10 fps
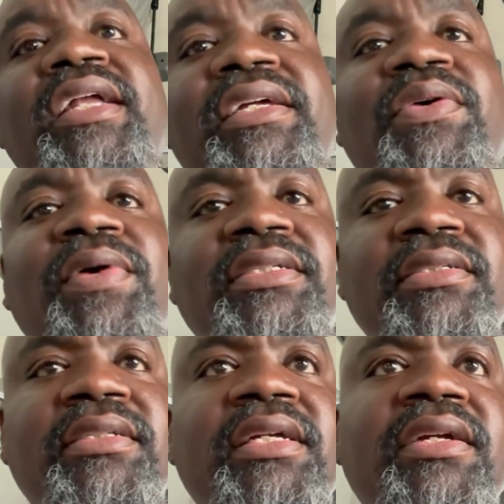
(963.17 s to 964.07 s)
any
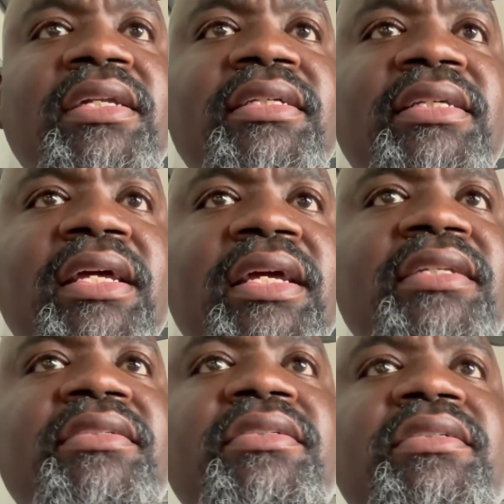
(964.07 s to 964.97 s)
questions here I need to
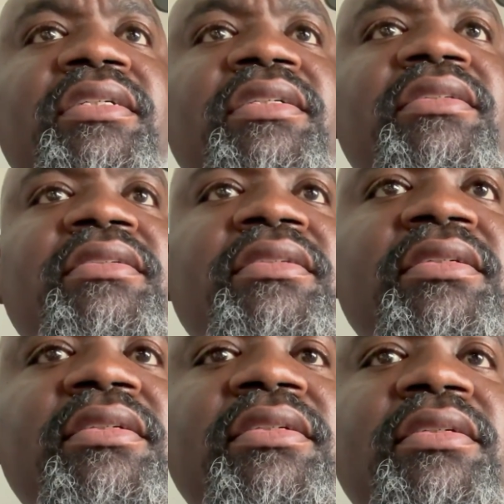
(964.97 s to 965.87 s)
answer. Let's
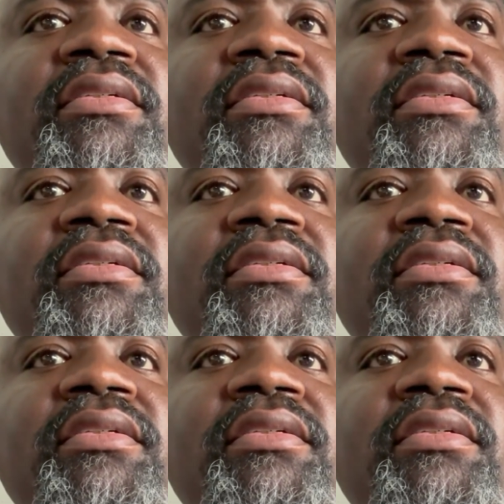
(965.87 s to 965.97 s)
see.